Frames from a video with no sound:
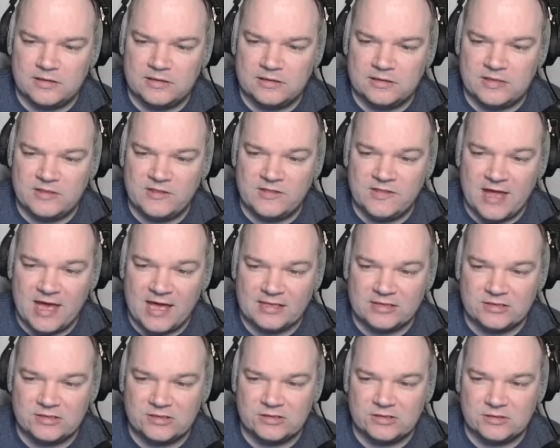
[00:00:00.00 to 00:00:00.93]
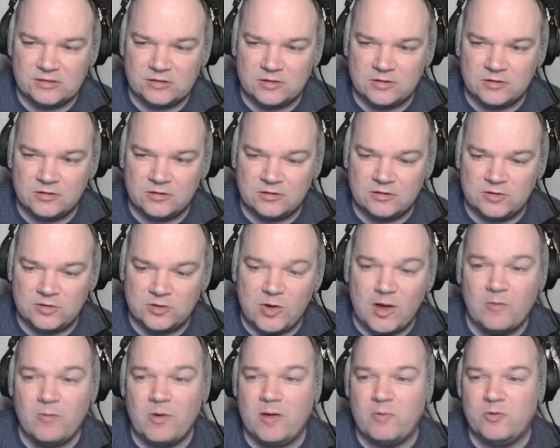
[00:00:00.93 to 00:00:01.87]
that's so
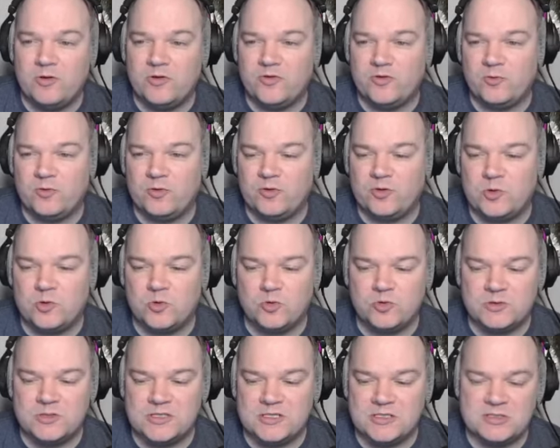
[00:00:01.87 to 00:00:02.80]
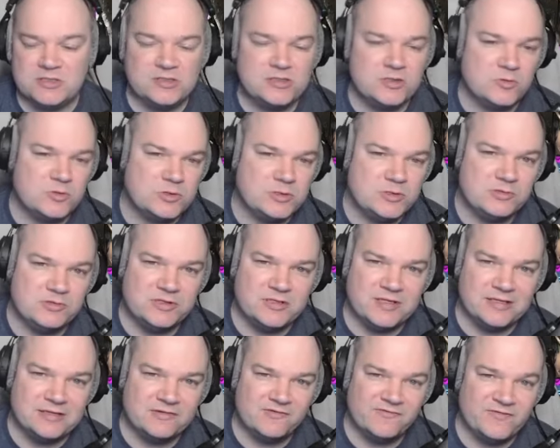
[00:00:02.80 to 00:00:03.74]
I went with with cruelty just to reduce
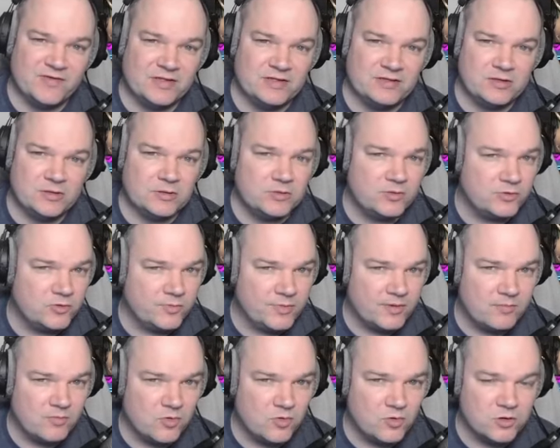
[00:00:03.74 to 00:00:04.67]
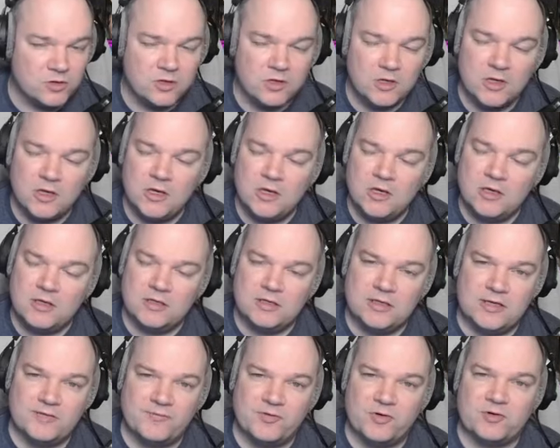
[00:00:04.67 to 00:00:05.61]
that defense a little bit more,
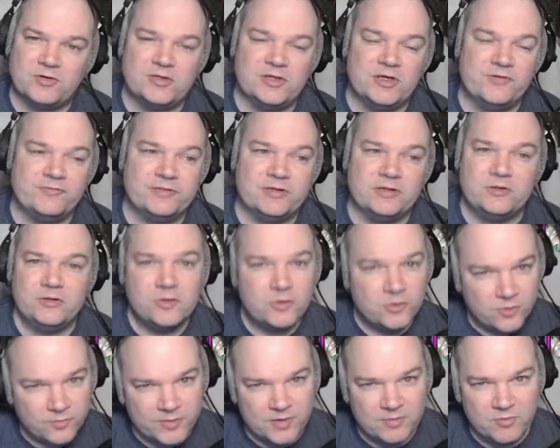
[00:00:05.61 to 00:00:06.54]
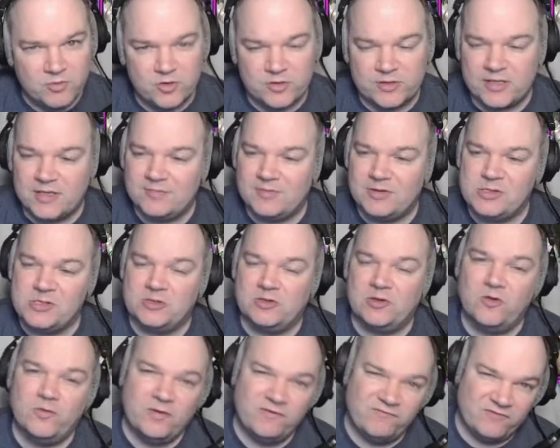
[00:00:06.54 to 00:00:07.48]
give ourselves a little bit more damage. It's
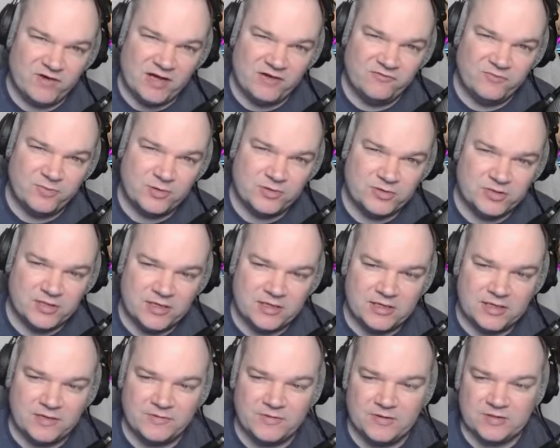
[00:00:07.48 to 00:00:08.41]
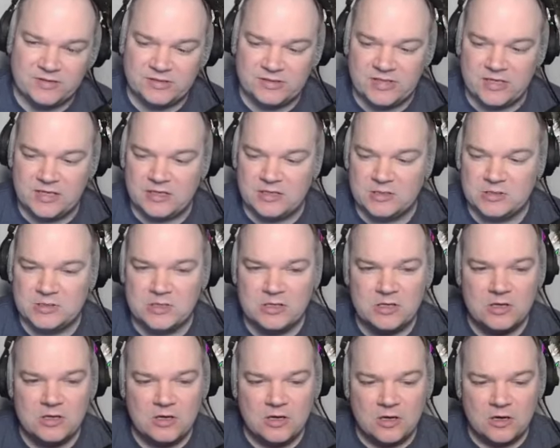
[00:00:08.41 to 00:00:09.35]
only five percent at this stage,
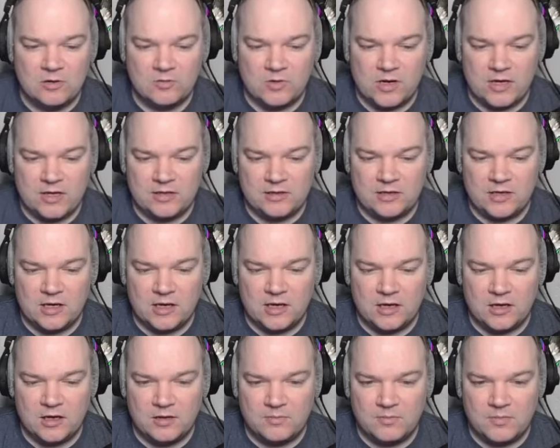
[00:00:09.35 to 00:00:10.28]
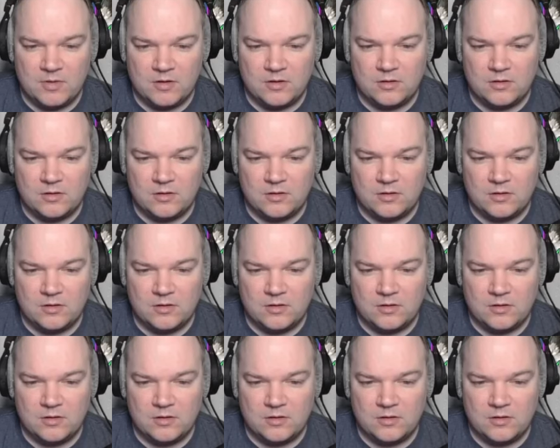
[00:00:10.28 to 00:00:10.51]
right? Um,